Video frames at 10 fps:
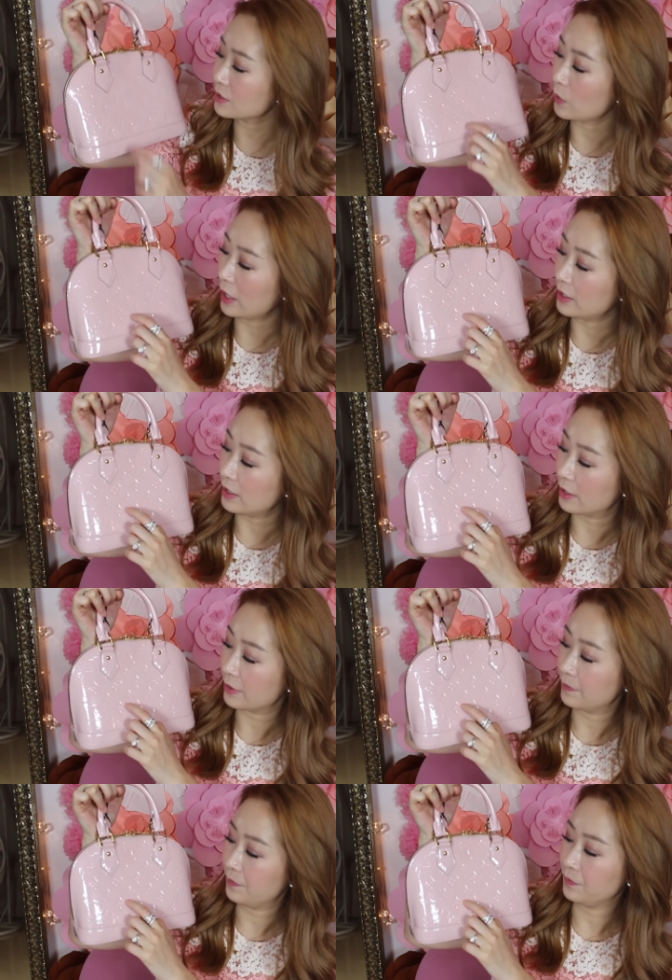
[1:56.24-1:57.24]
it's right
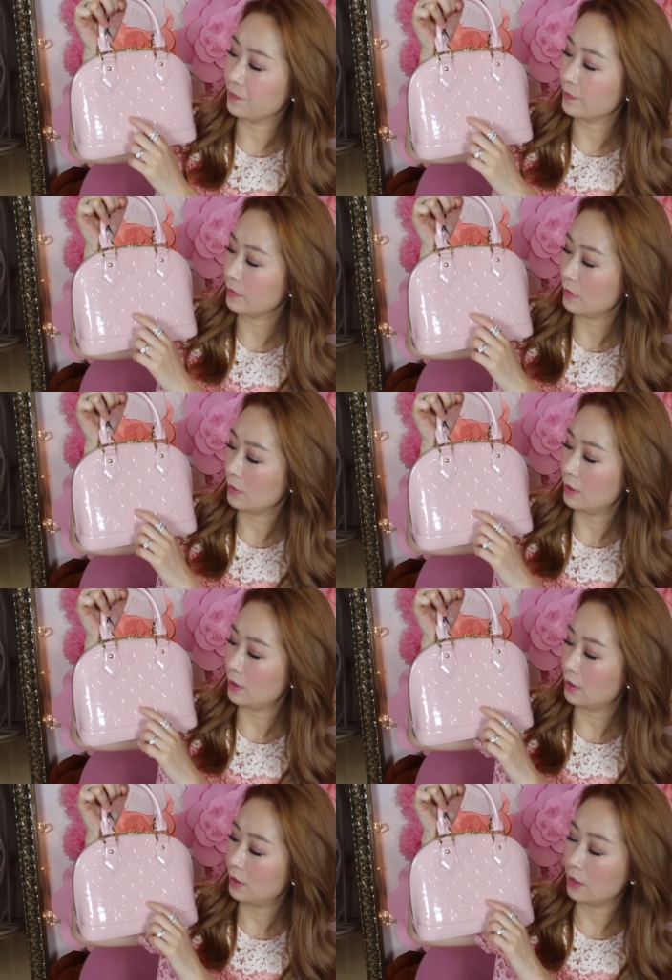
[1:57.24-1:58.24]
here.
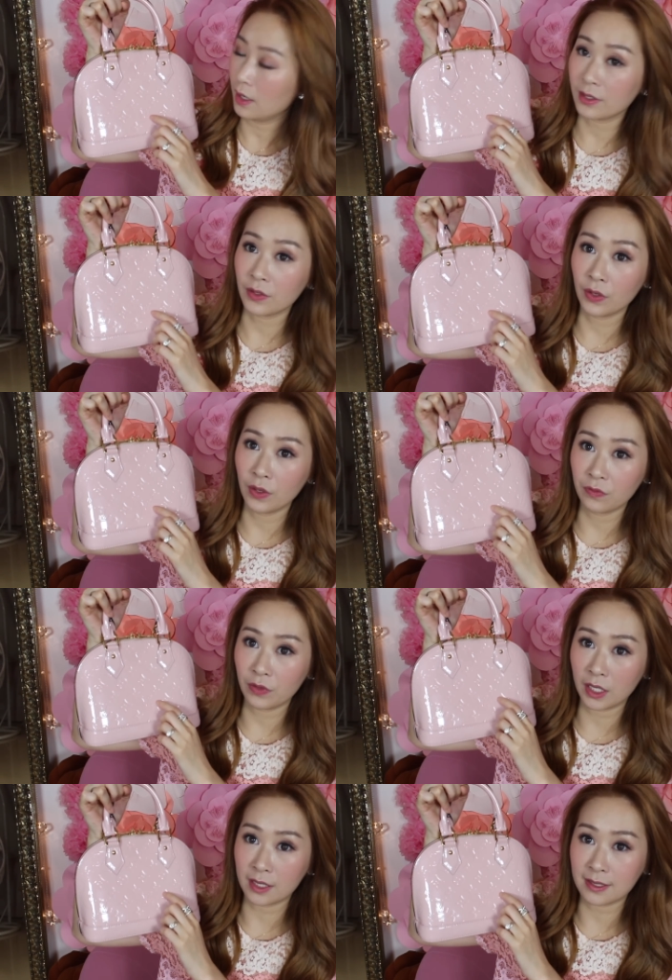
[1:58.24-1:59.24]
I don't know
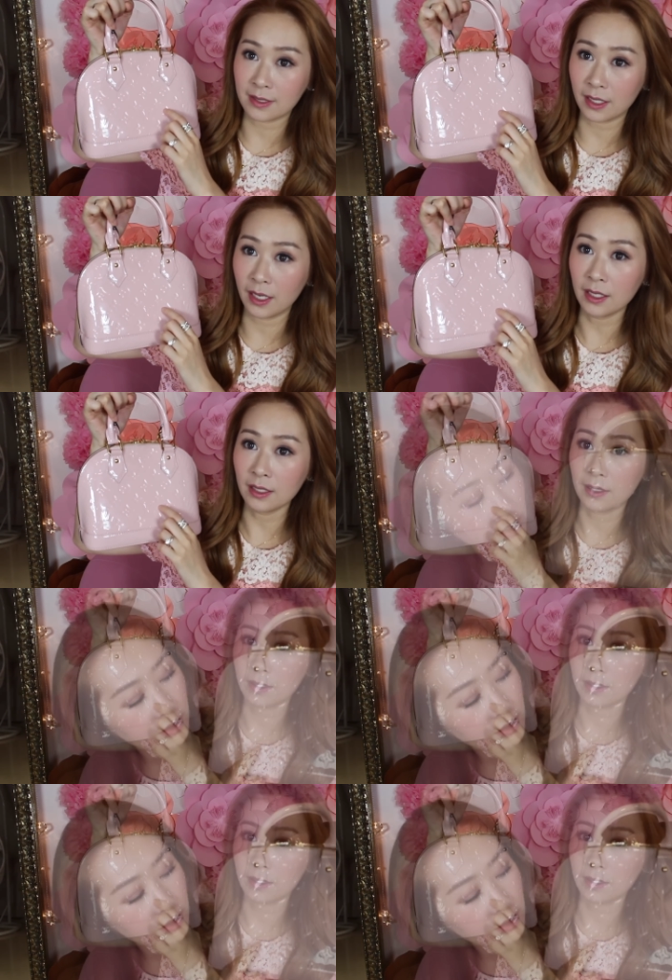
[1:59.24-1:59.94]
if you can see it